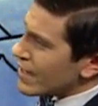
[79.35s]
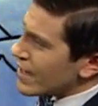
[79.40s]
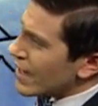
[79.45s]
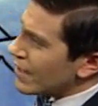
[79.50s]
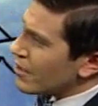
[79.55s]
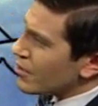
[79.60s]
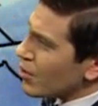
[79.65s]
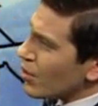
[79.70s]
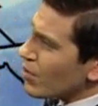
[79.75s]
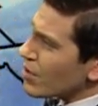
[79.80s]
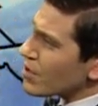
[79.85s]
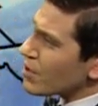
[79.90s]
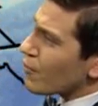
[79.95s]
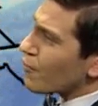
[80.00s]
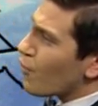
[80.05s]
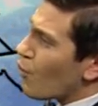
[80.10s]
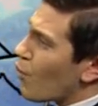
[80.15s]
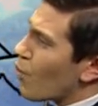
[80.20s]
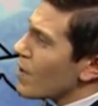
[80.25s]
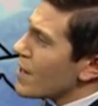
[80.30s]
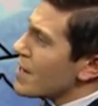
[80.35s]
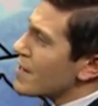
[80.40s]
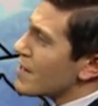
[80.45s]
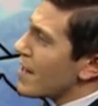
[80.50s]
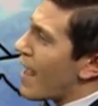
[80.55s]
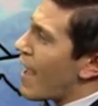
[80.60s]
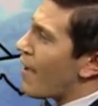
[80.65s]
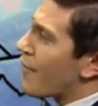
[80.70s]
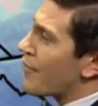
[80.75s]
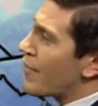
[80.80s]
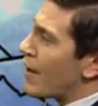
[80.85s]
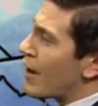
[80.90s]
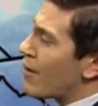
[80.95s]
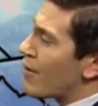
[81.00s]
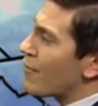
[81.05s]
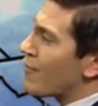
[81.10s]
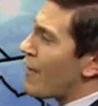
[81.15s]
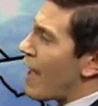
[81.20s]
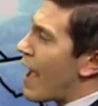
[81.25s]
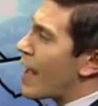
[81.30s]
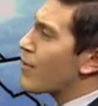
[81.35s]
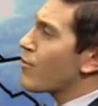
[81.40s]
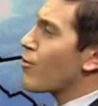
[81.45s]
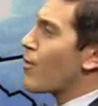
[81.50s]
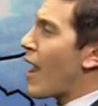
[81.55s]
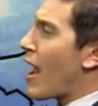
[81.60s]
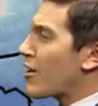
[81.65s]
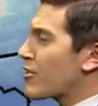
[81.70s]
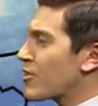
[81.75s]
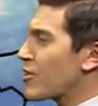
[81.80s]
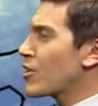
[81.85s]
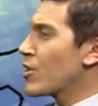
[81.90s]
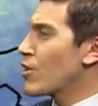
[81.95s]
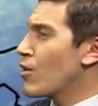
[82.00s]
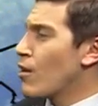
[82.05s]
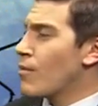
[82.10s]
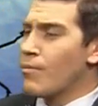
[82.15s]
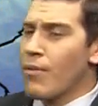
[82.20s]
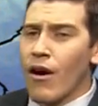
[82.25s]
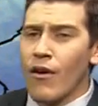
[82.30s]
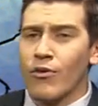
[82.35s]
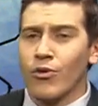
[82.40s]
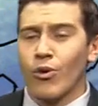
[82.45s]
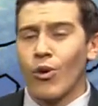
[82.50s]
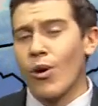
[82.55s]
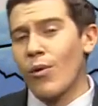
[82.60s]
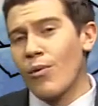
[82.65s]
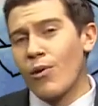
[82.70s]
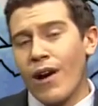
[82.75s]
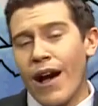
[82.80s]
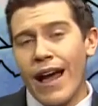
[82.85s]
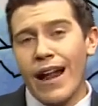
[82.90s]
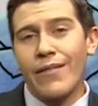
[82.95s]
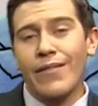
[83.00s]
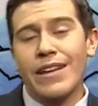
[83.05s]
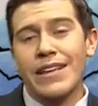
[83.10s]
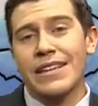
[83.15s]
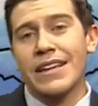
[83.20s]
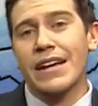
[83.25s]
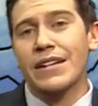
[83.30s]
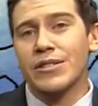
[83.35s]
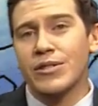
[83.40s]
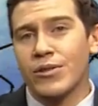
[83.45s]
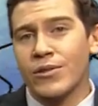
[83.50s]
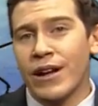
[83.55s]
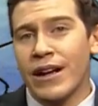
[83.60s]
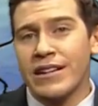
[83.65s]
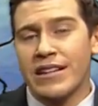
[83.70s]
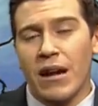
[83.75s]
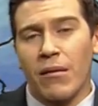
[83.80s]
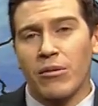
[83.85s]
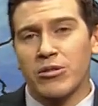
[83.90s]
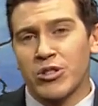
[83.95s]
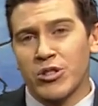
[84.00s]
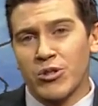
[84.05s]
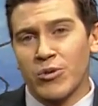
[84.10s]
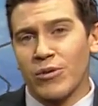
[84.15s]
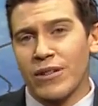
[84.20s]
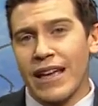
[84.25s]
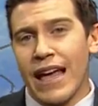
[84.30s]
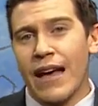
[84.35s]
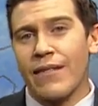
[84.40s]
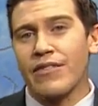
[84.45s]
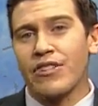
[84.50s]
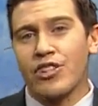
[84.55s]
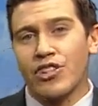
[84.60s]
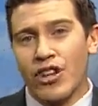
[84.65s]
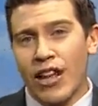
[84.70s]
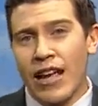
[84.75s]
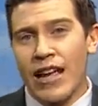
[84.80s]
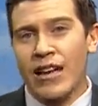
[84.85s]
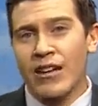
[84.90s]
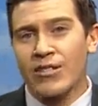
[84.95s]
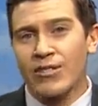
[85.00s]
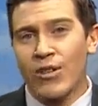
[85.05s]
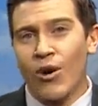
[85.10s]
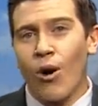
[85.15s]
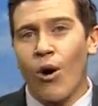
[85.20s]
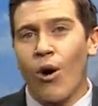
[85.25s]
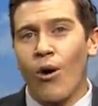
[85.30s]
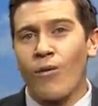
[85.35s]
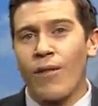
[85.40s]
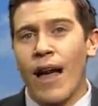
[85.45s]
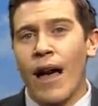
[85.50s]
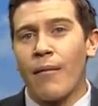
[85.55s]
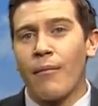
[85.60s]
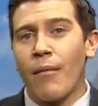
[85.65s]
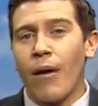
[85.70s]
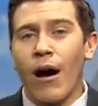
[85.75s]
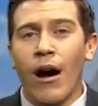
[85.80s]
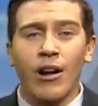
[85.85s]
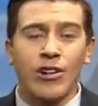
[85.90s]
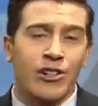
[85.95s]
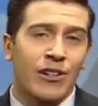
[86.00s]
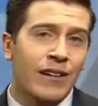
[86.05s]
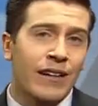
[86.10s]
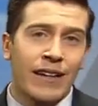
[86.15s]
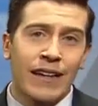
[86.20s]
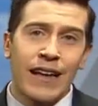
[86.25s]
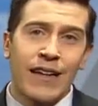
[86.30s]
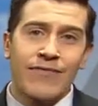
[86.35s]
in the 30s to 40s out there in fact we're actually a little above normal kind of like yesterday temperatures really haven't changed all that much and